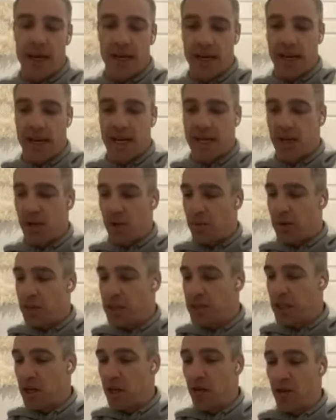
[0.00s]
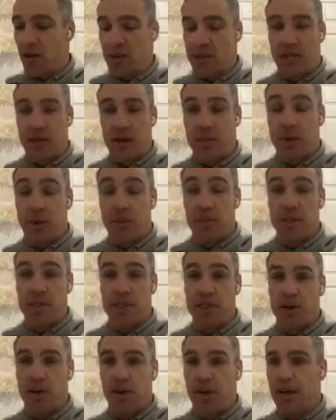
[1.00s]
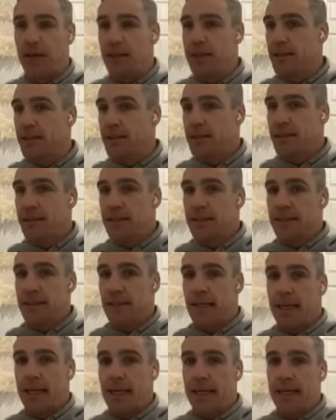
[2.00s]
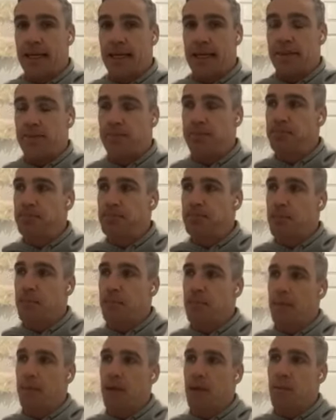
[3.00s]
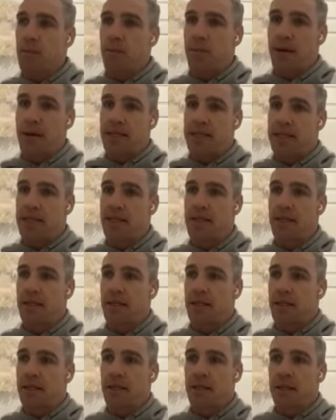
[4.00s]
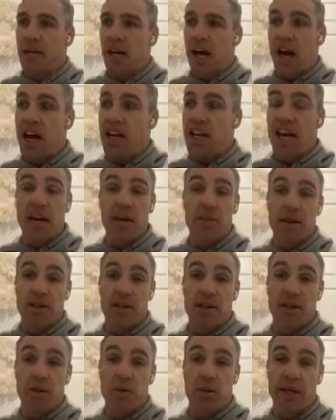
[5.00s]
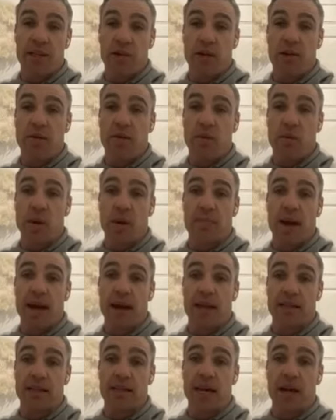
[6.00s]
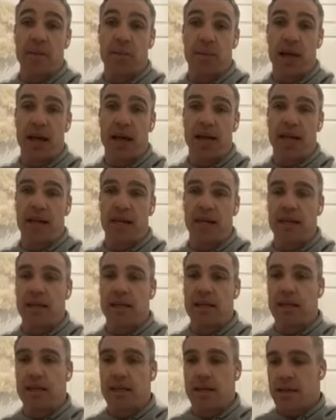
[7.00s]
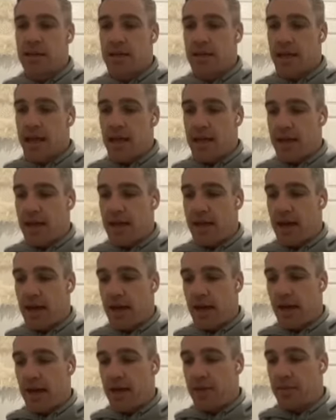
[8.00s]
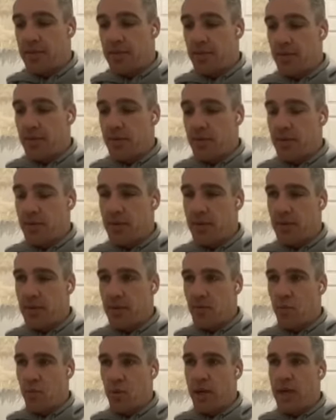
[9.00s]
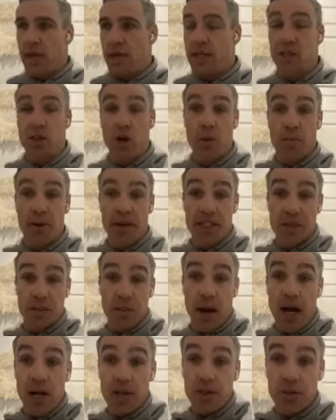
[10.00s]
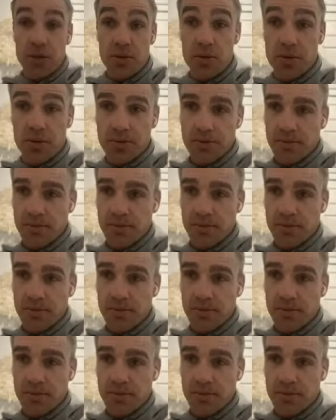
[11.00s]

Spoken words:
I landed on my shoulder, so it popped my shoulder. But I only had about 2 weeks off and went back and started playing again. And then we signed Benji Marshall.